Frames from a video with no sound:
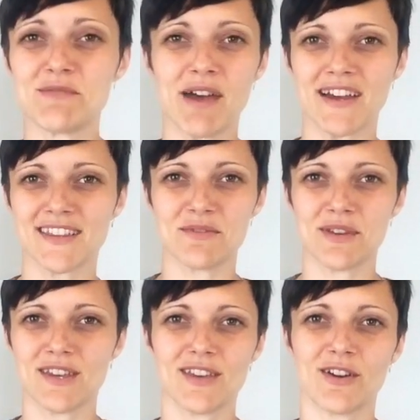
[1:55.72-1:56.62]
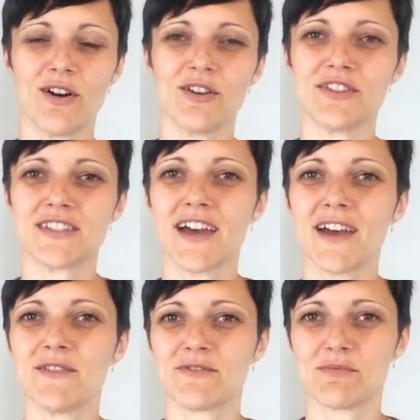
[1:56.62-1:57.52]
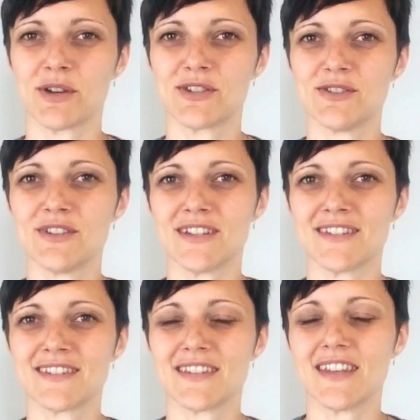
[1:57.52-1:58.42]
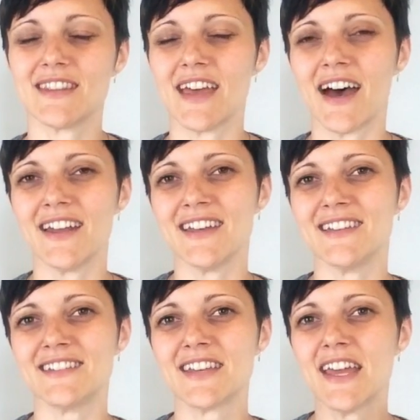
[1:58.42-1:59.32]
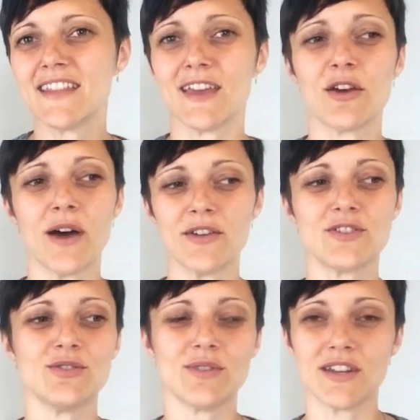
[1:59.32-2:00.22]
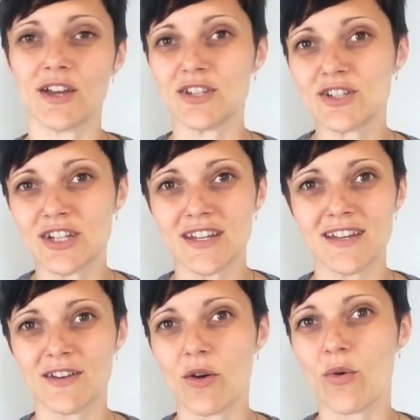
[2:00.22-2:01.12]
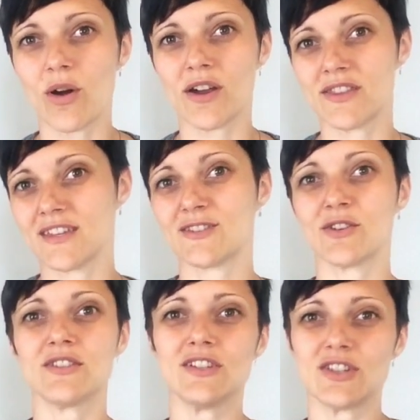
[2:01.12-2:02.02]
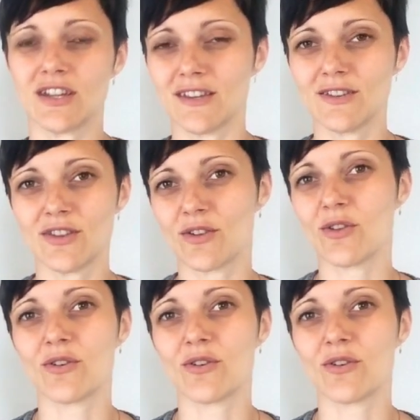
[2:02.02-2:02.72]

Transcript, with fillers: feedback that we hear all the time from our students that is they go out to an audition or they start teaching their